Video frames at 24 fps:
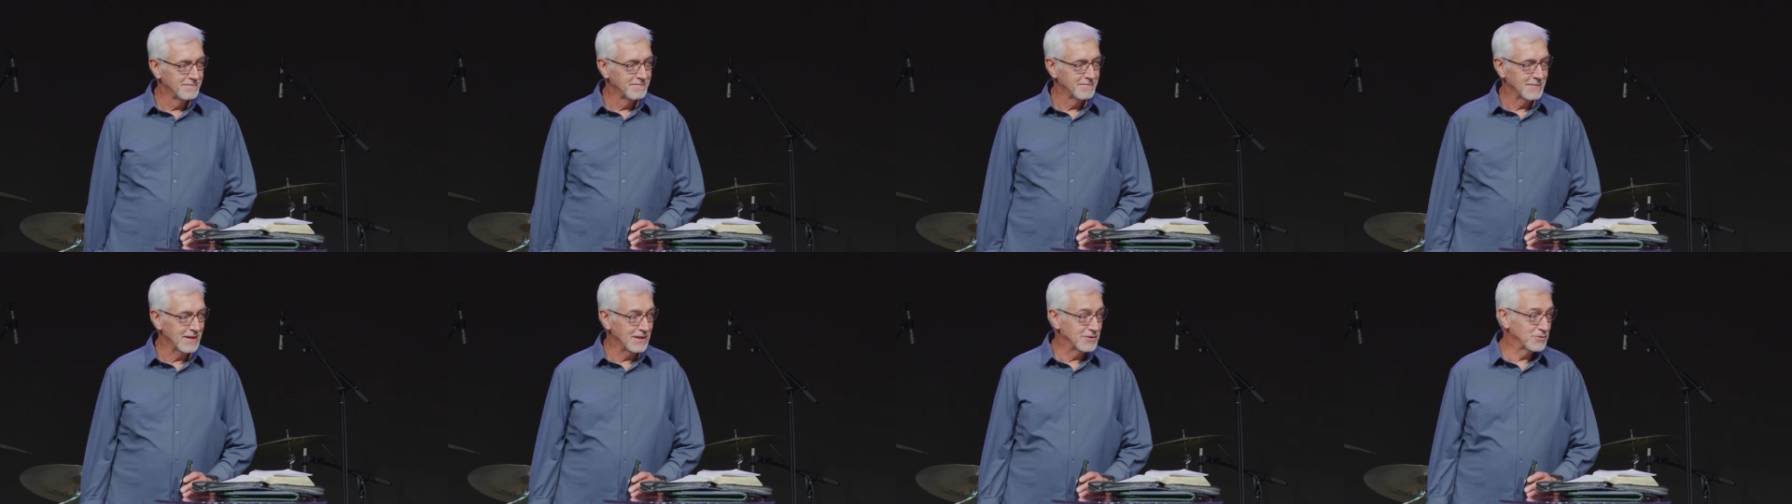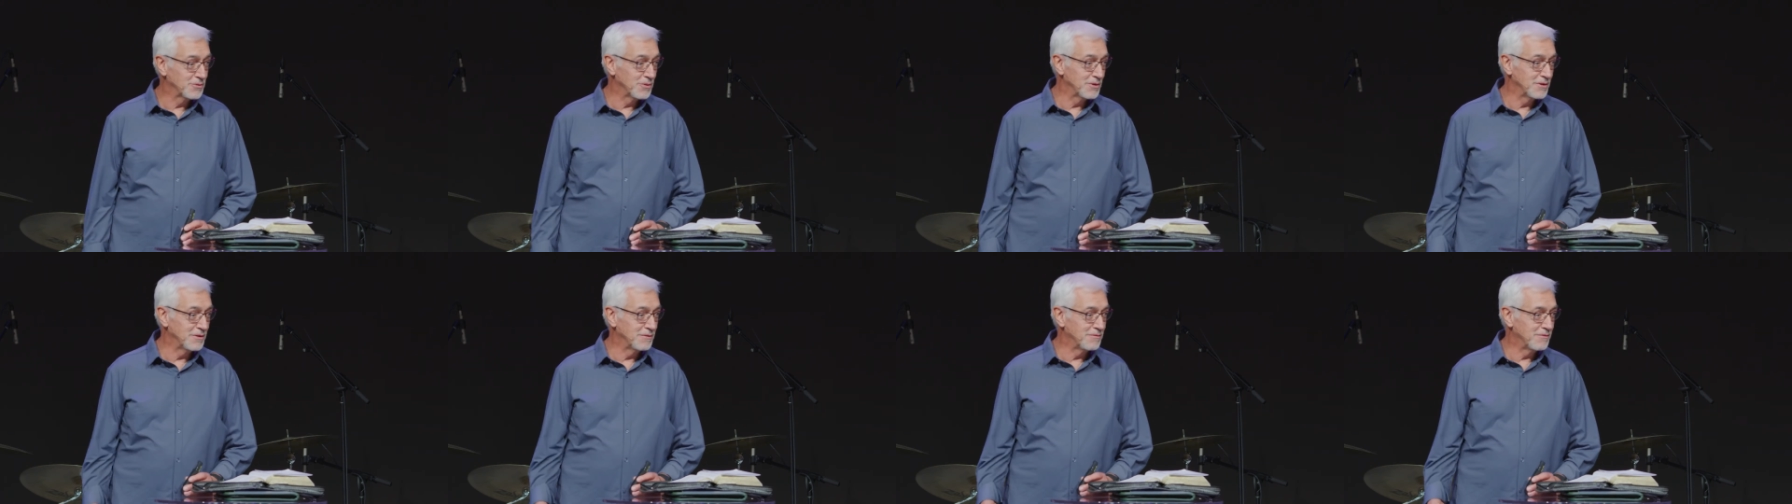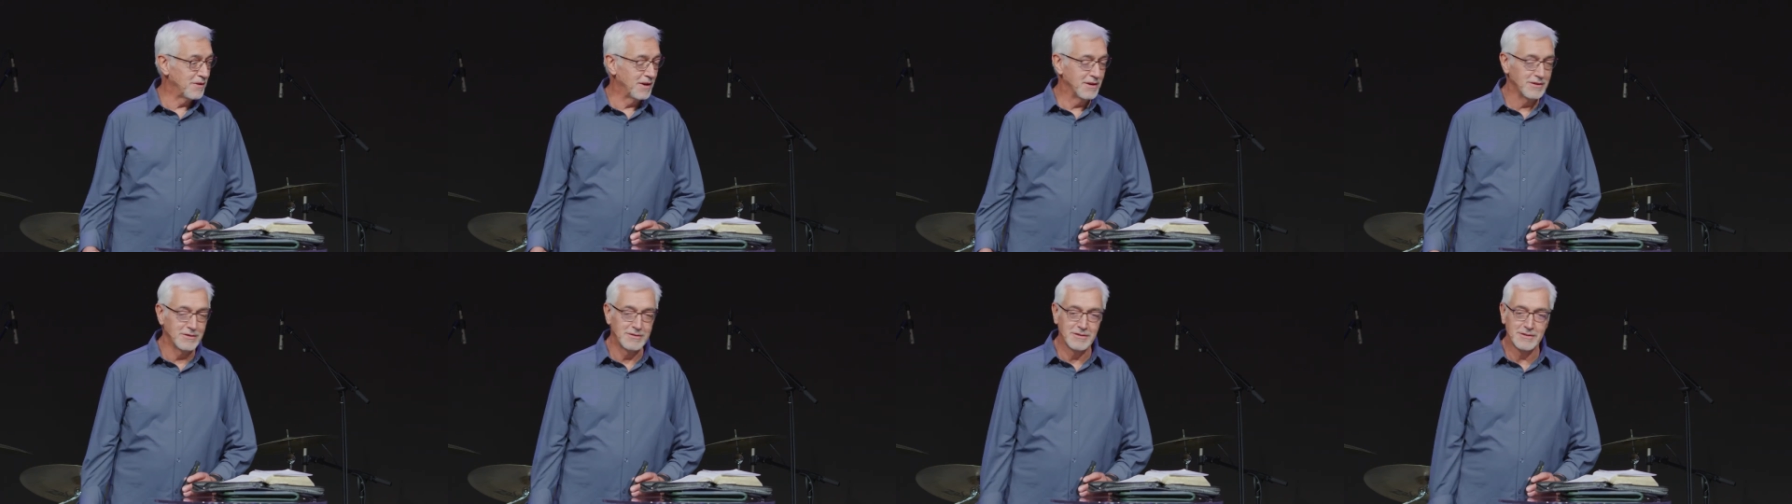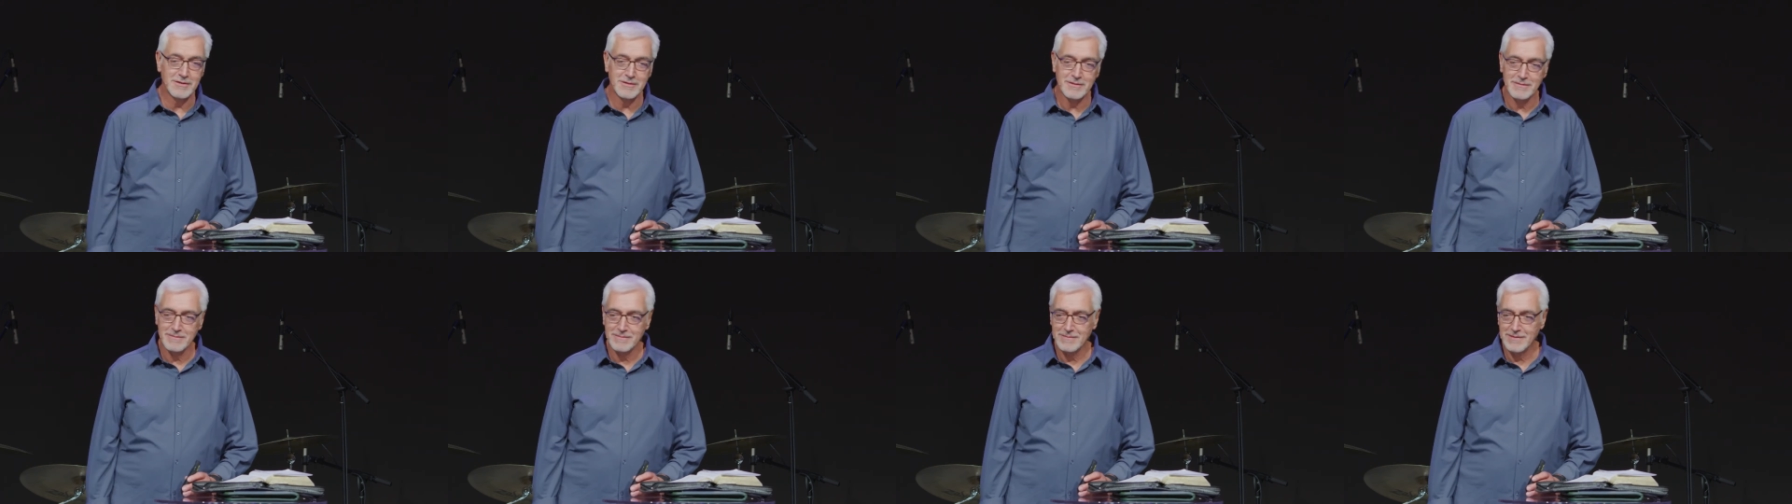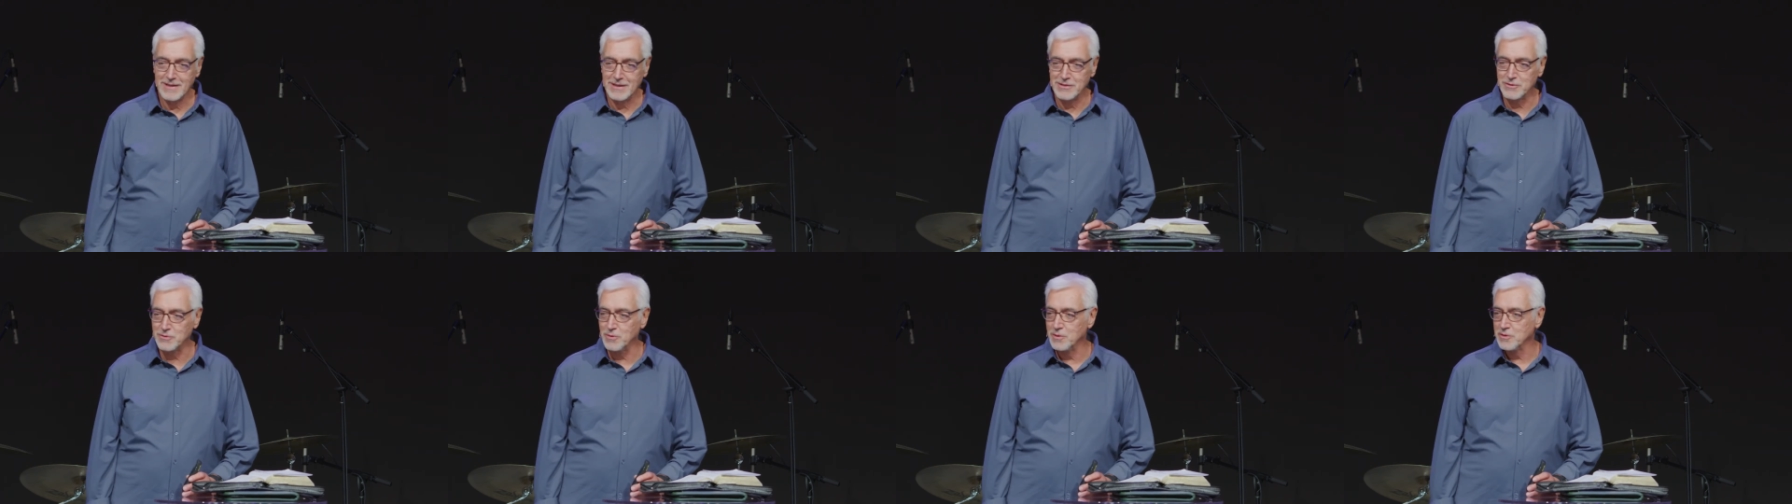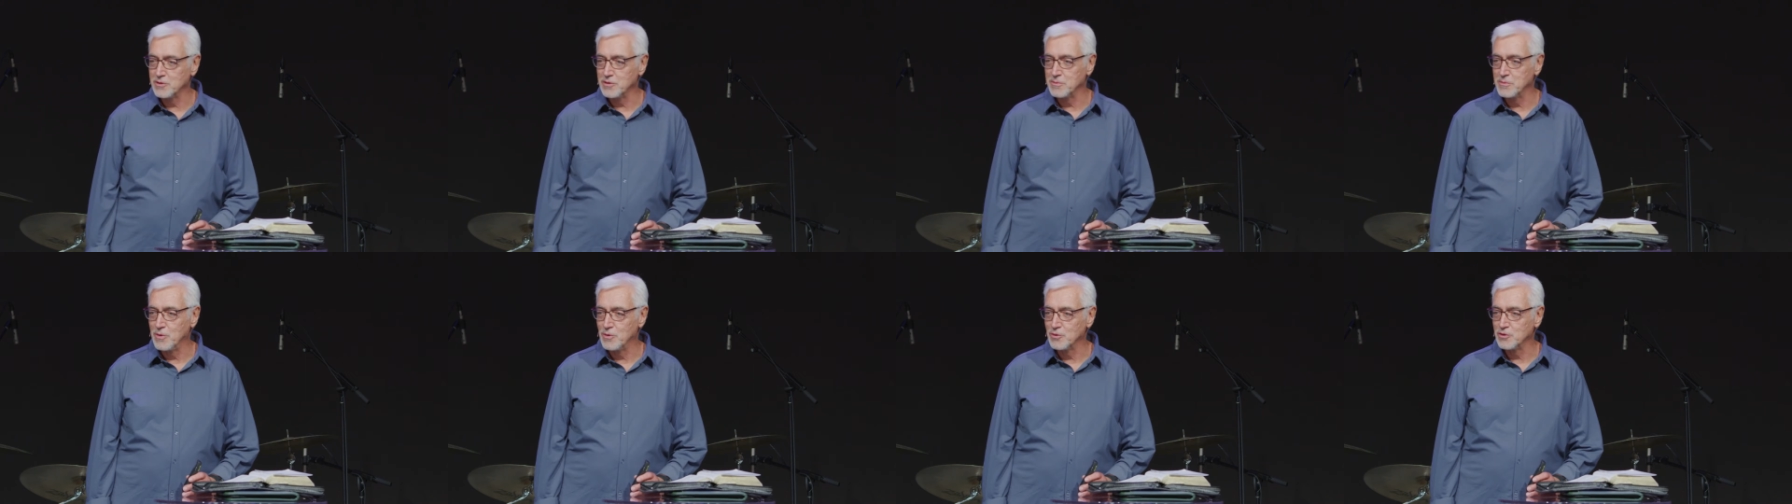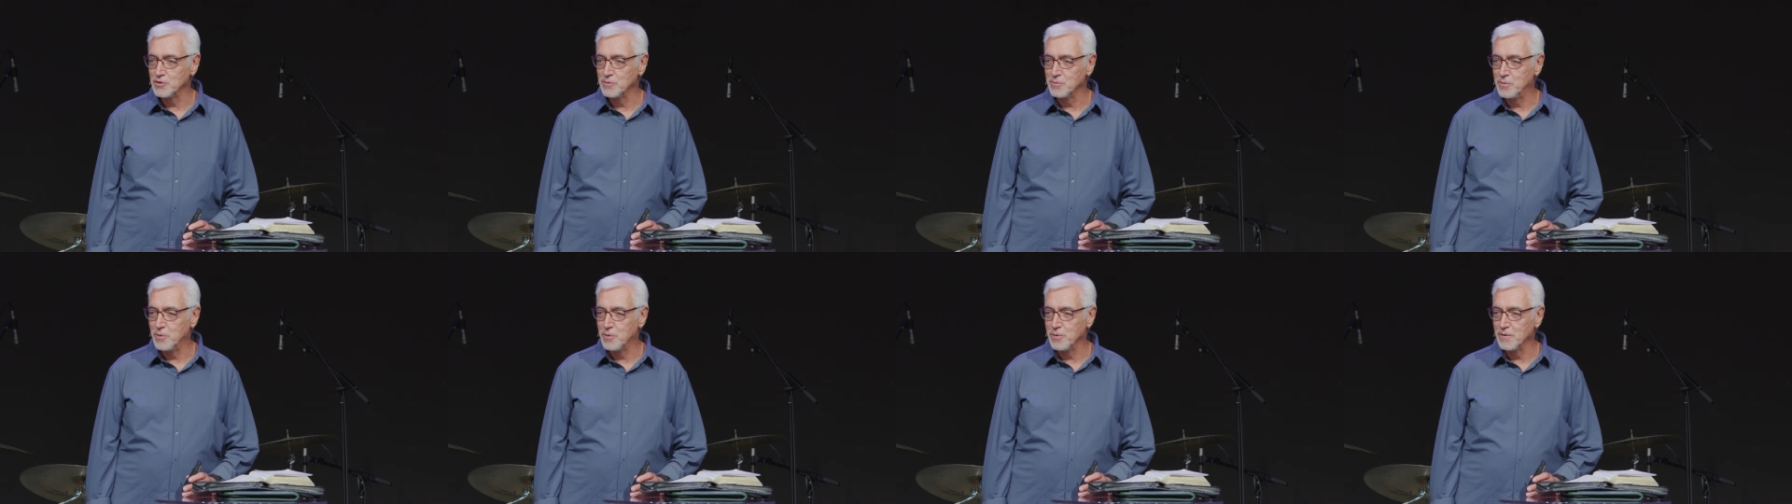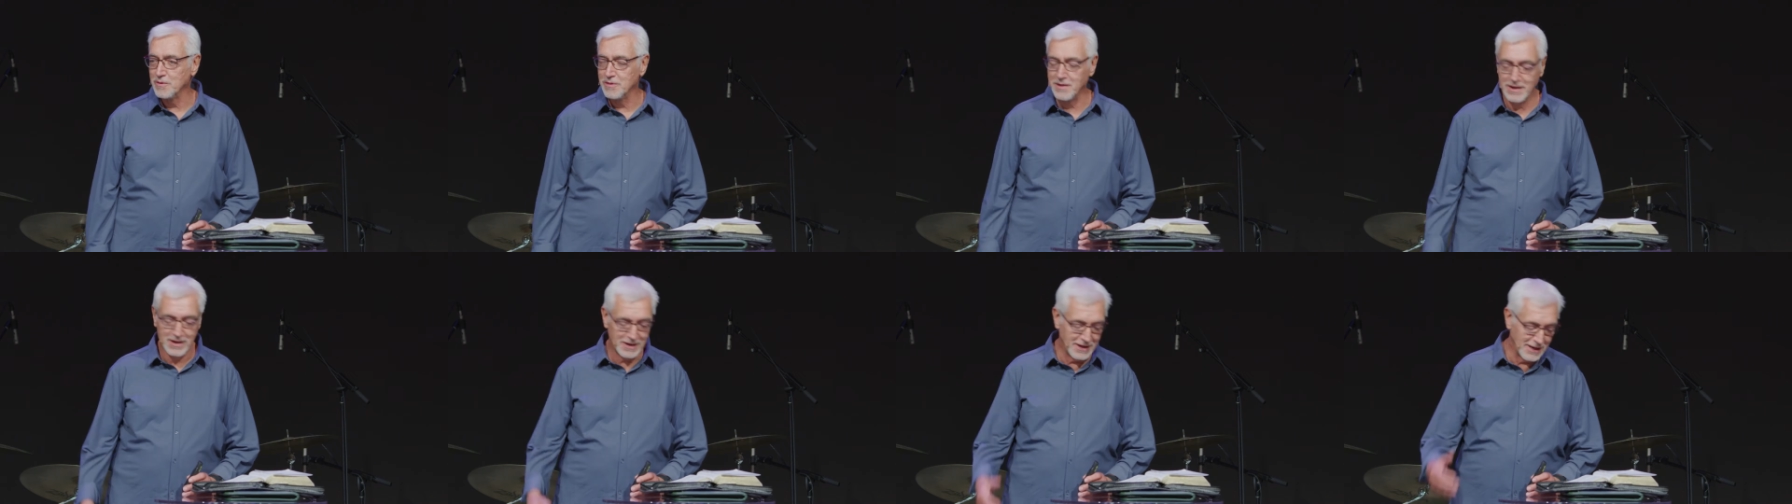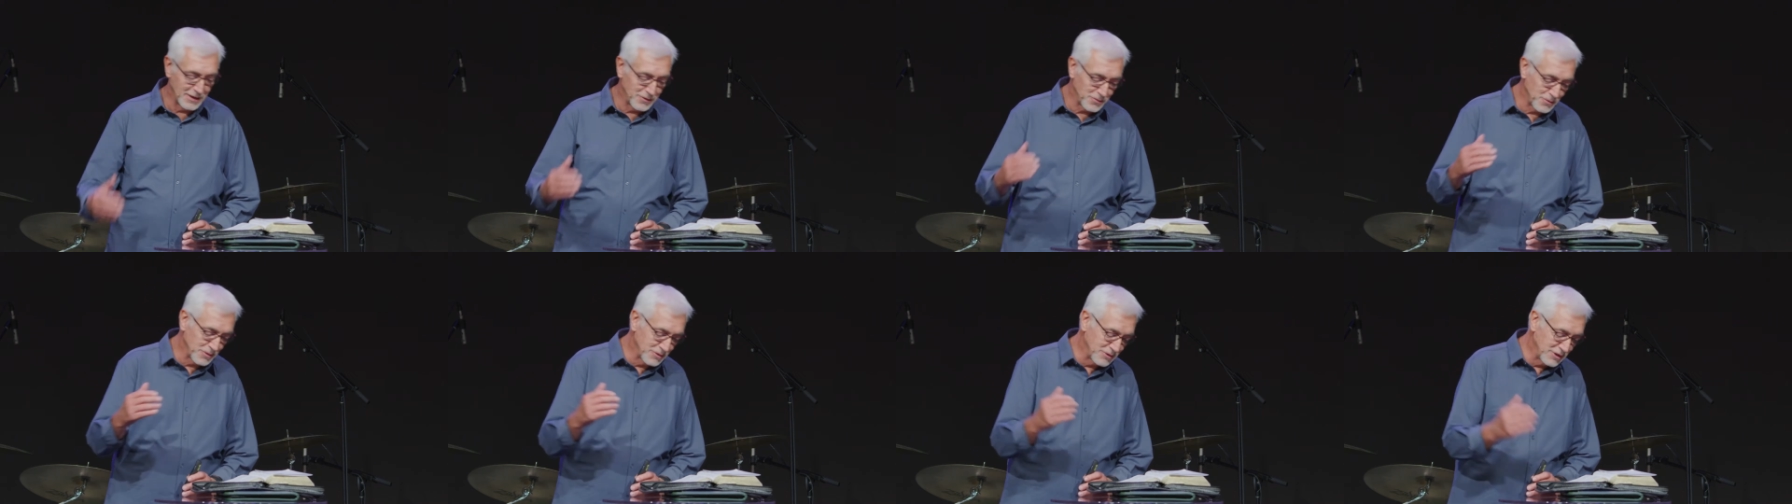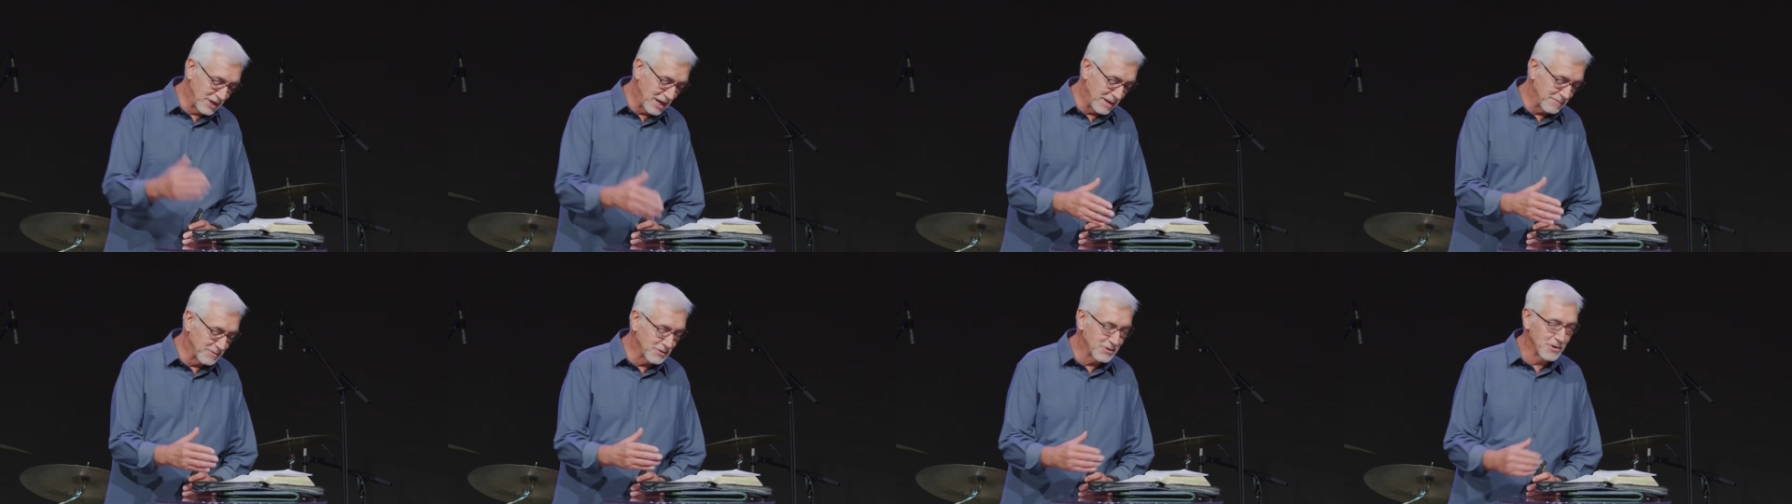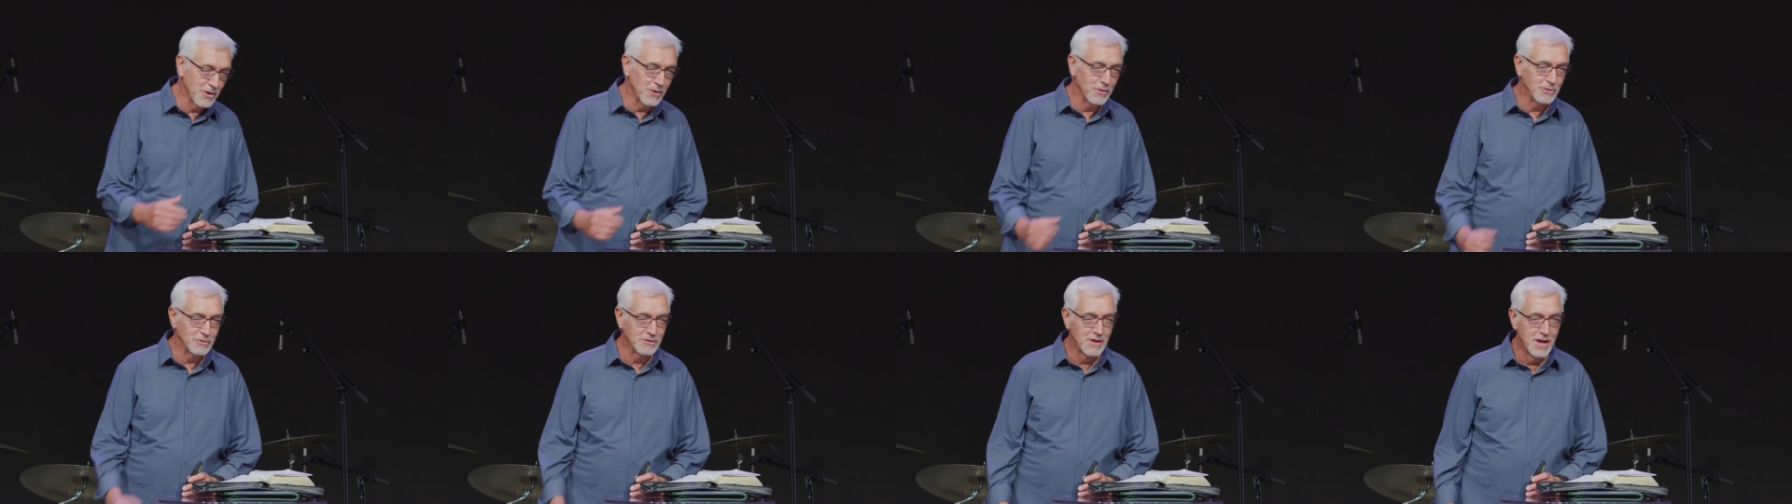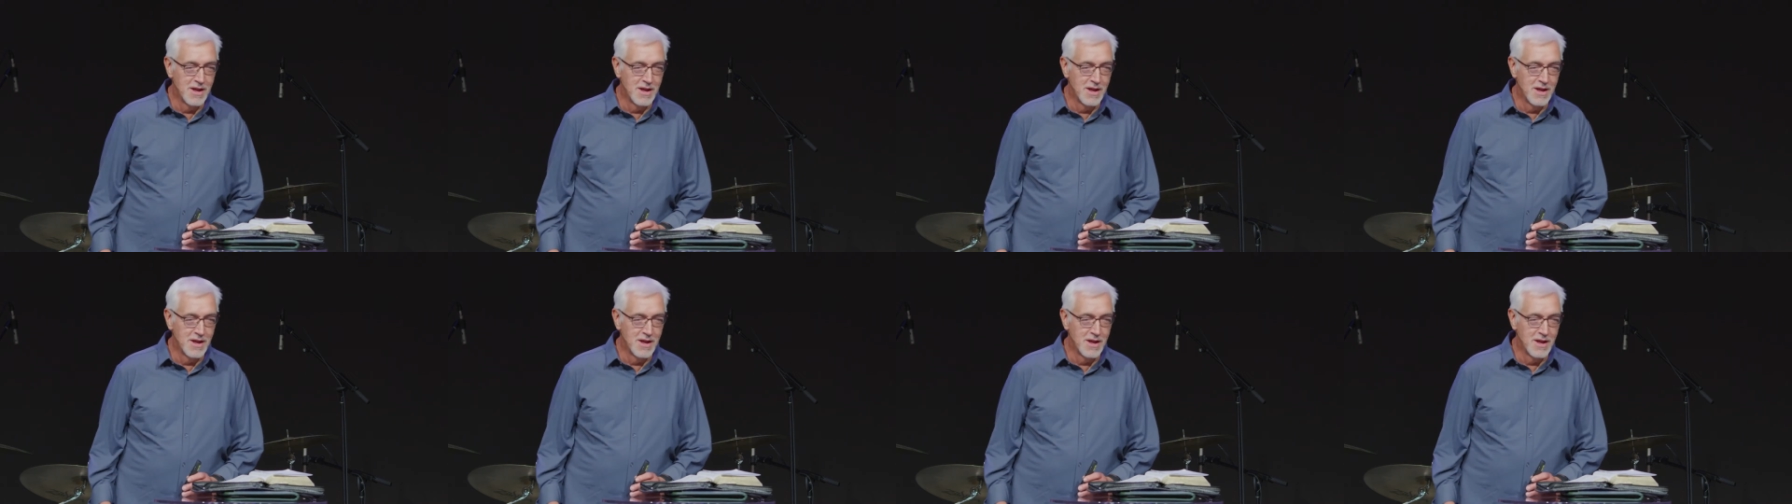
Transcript: That's what defines us. That's what's the most important thing, and that's where James goes.